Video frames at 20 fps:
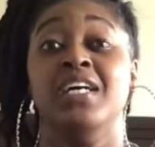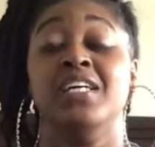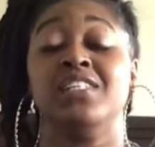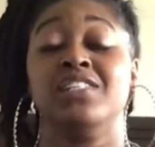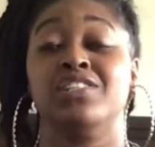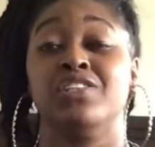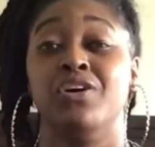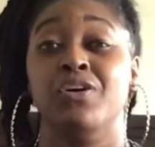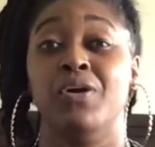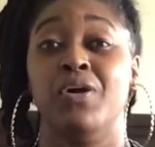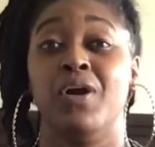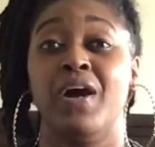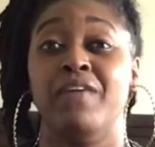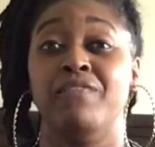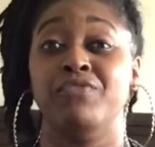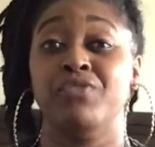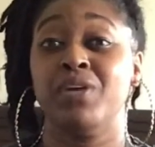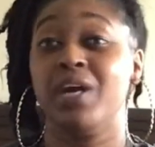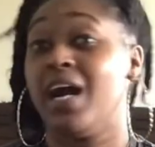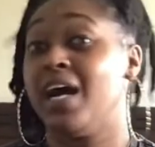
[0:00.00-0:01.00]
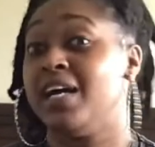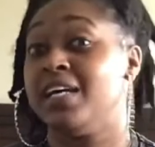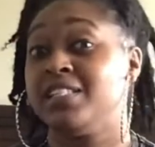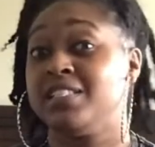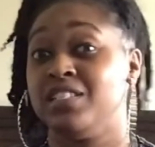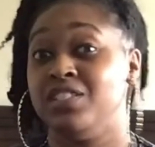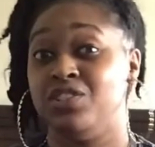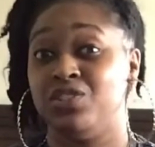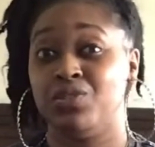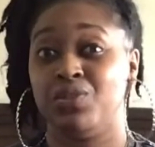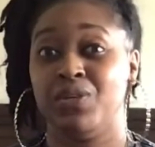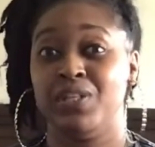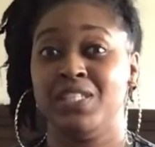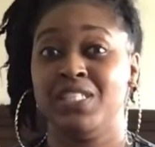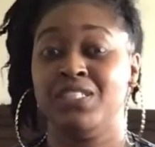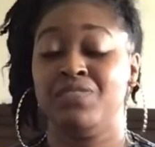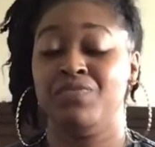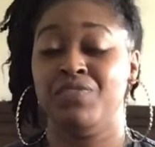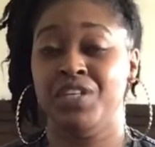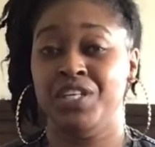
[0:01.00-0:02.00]
So if you guys enjoy
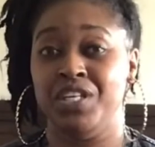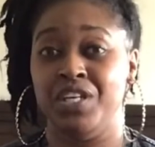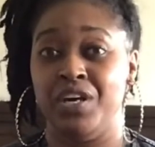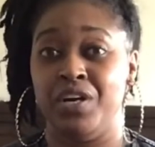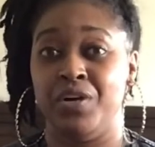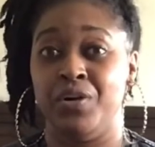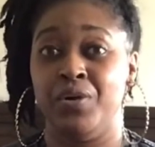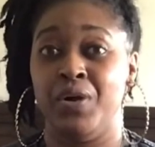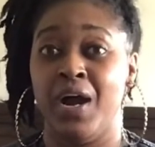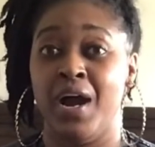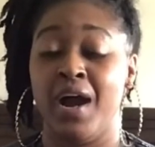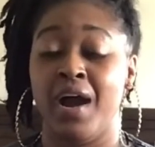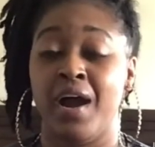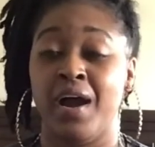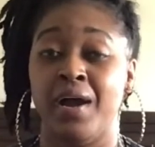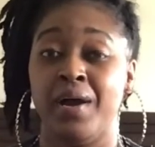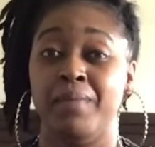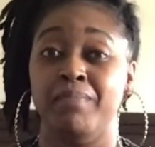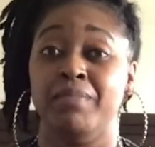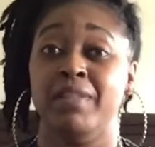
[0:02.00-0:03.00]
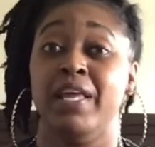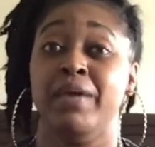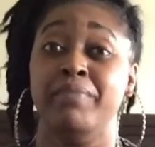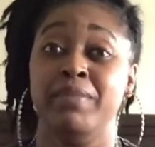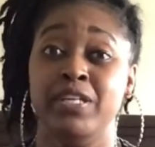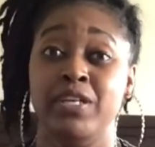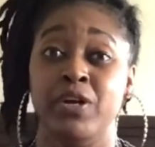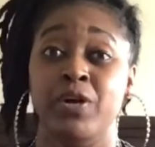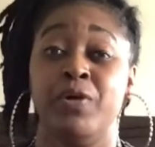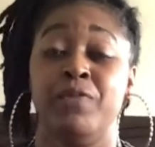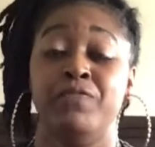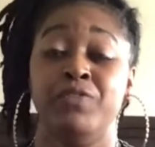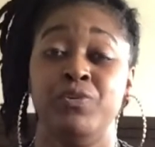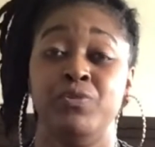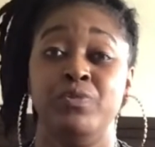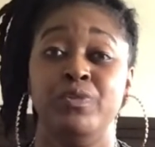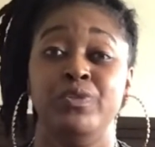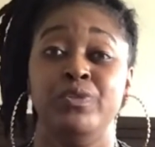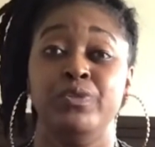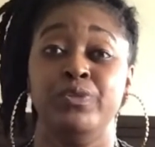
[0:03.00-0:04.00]
this video, let me know if you
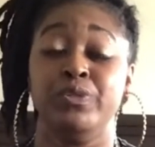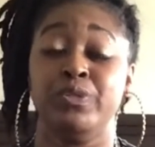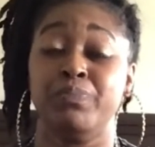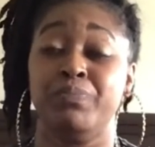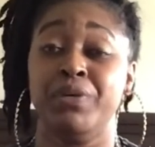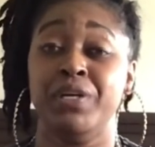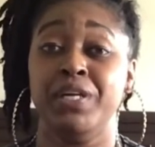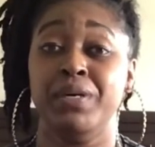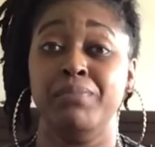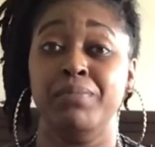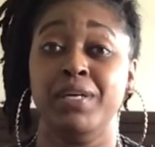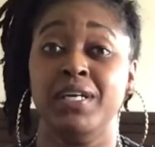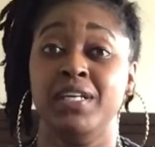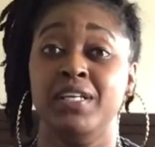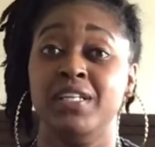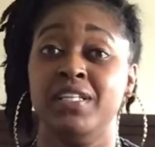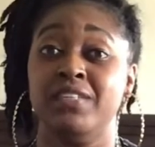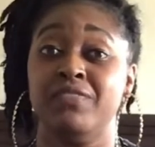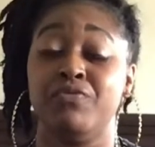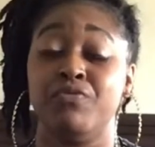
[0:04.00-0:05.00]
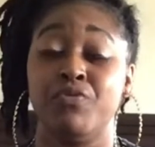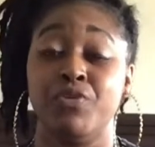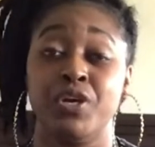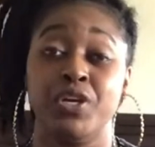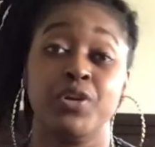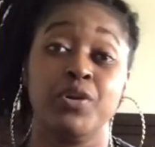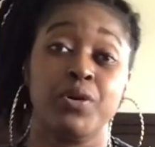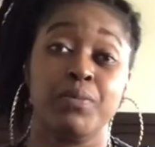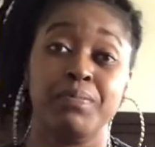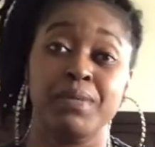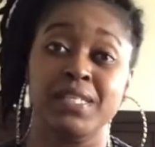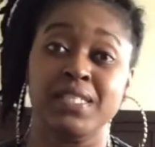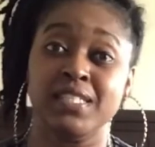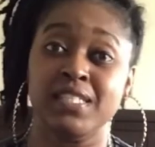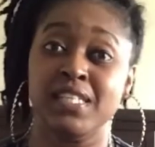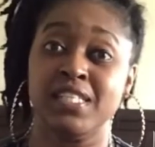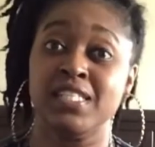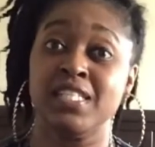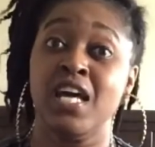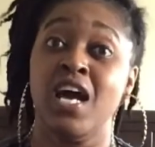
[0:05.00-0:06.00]
use Printed Mint for your
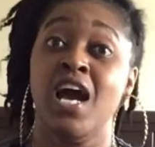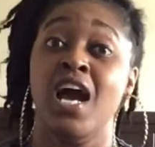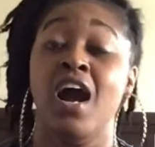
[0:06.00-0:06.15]
business.